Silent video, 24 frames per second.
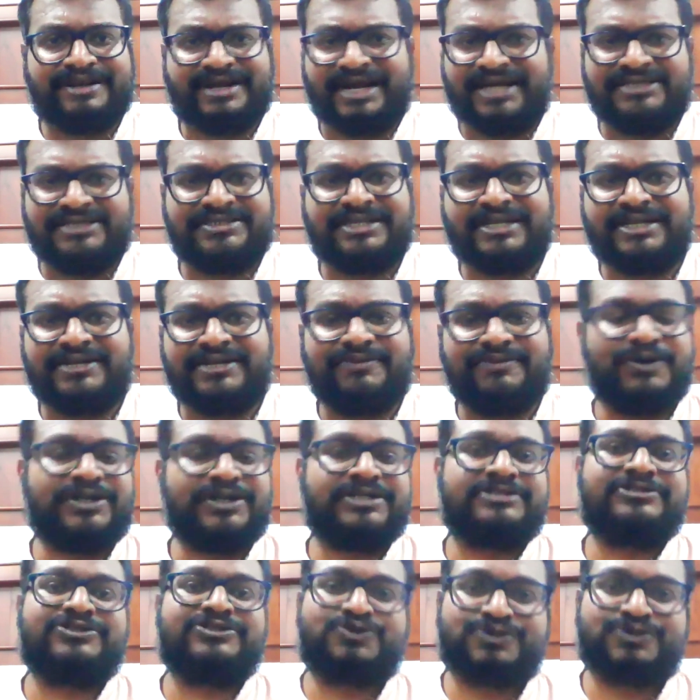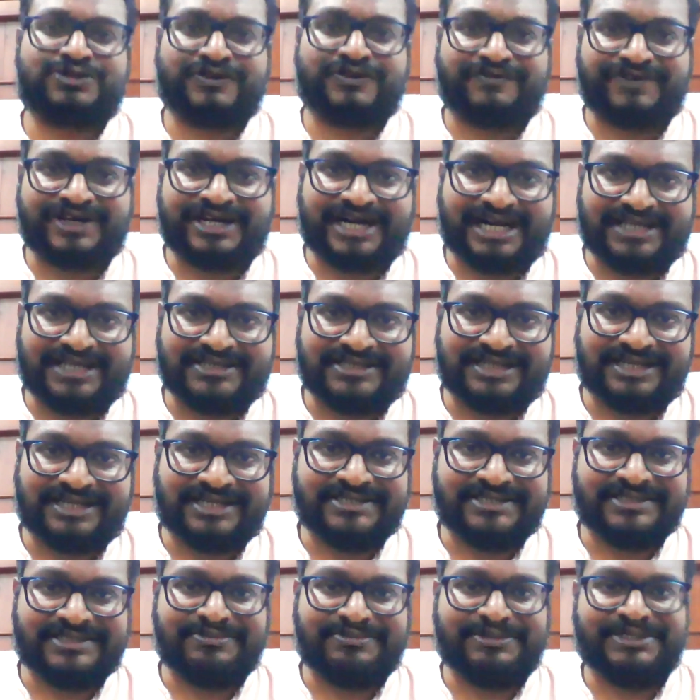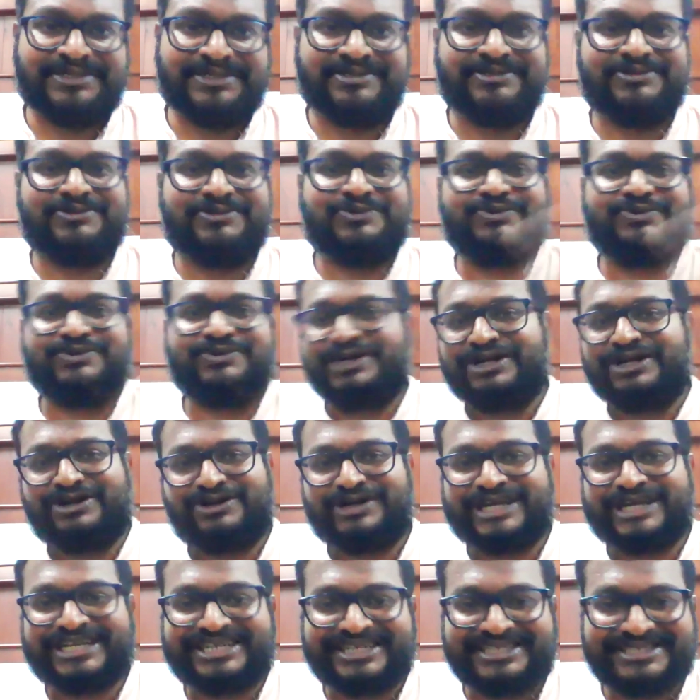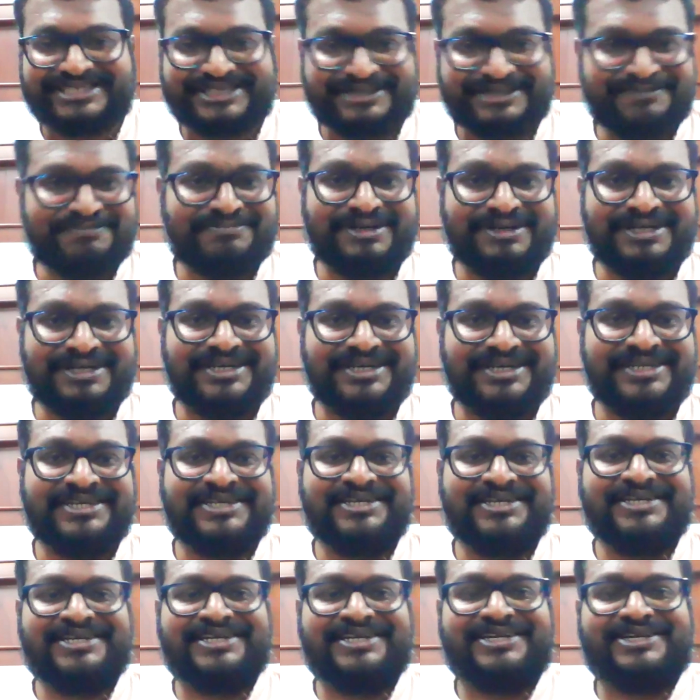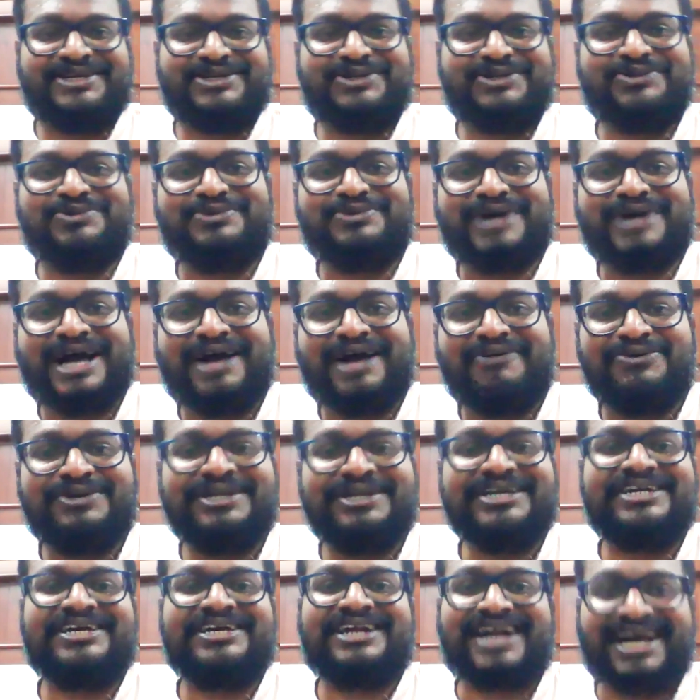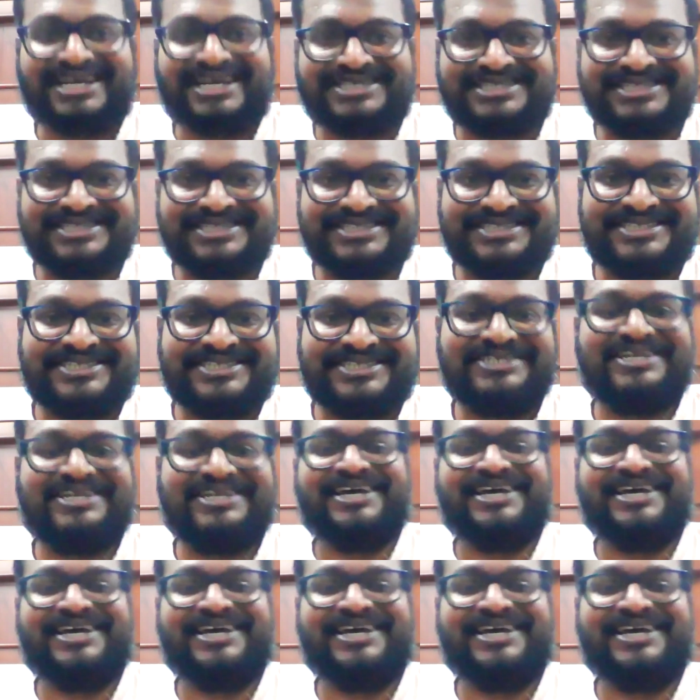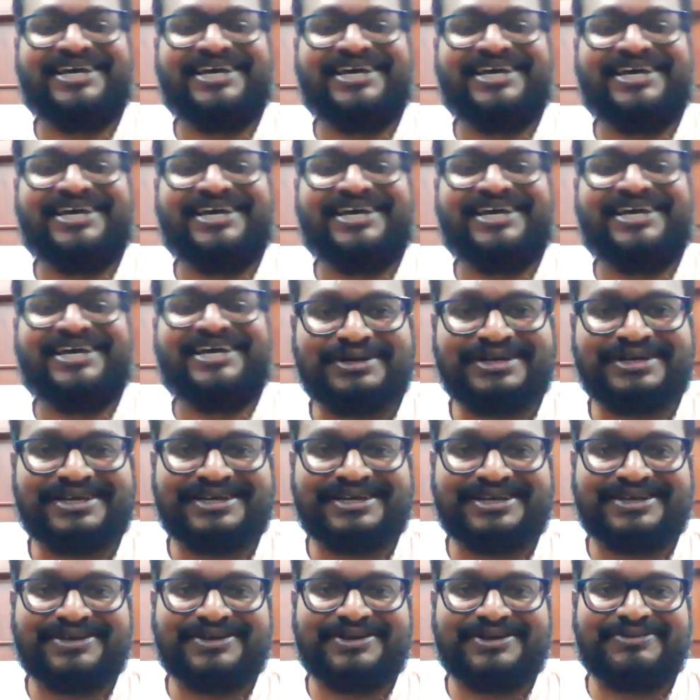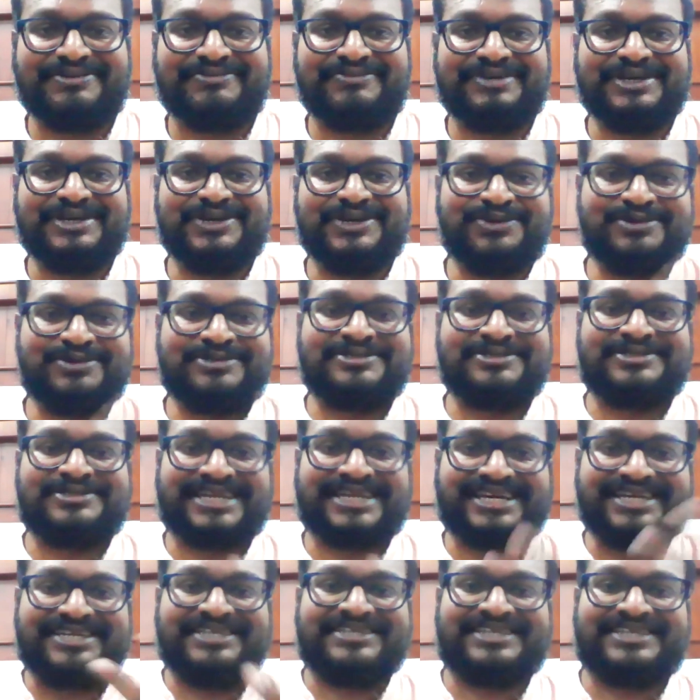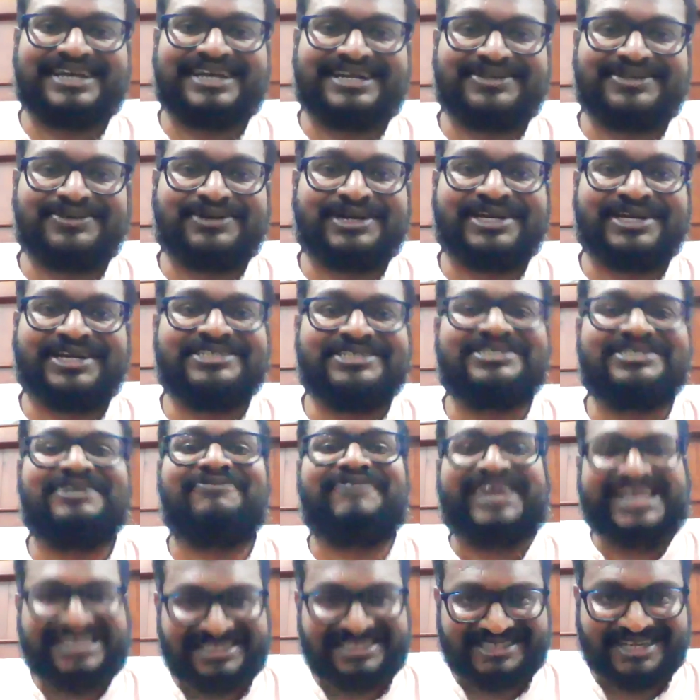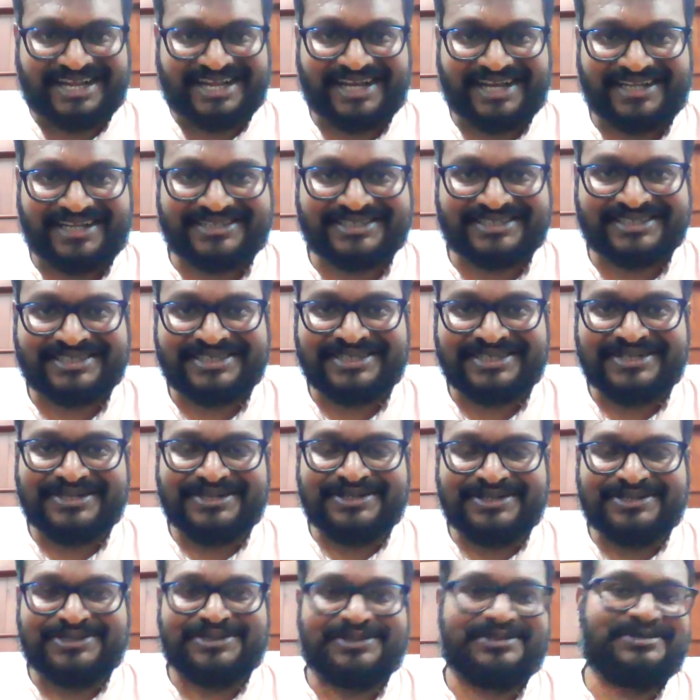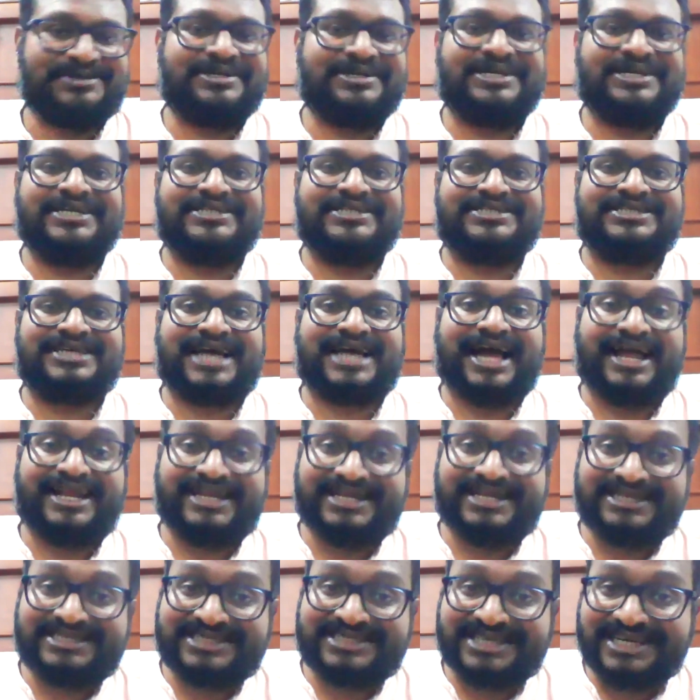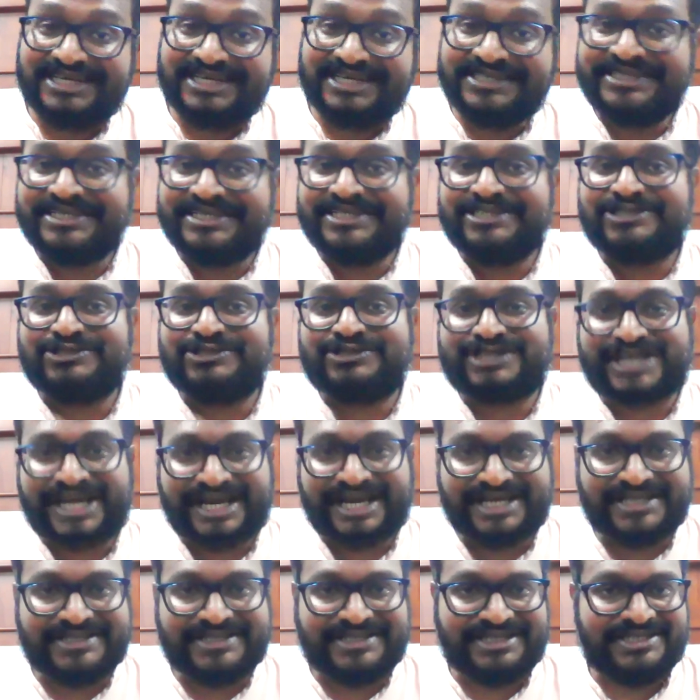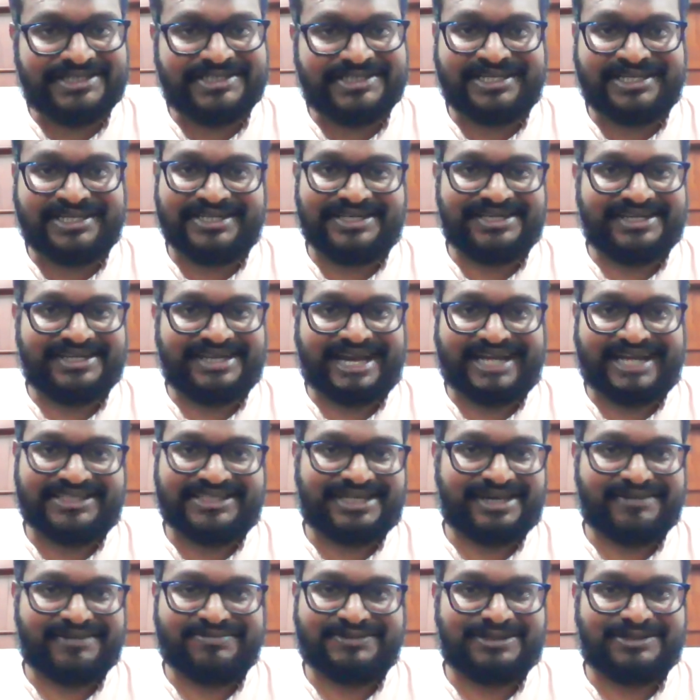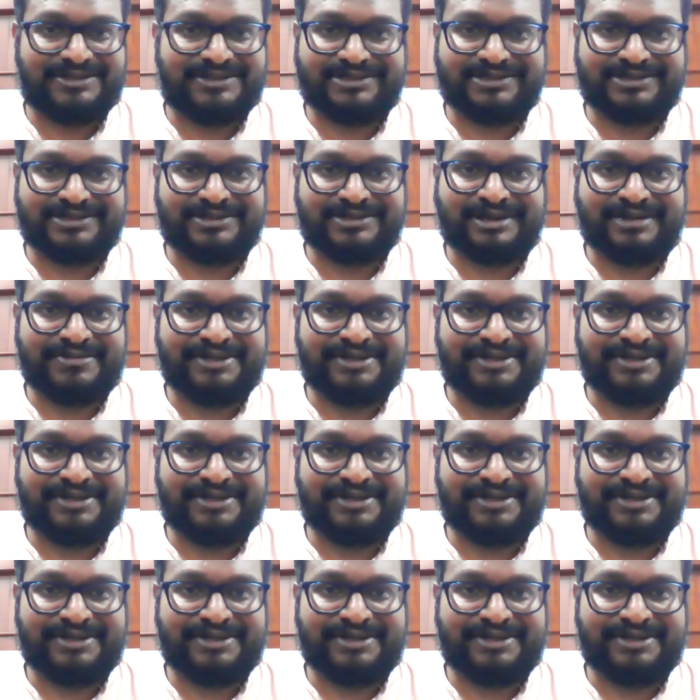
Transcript: Grassland, what is the use of a grassland? I mean, you're not getting timber. You have only grasses. So we used to think that, okay, it's a wasteland. So it's easy to change these landscapes also.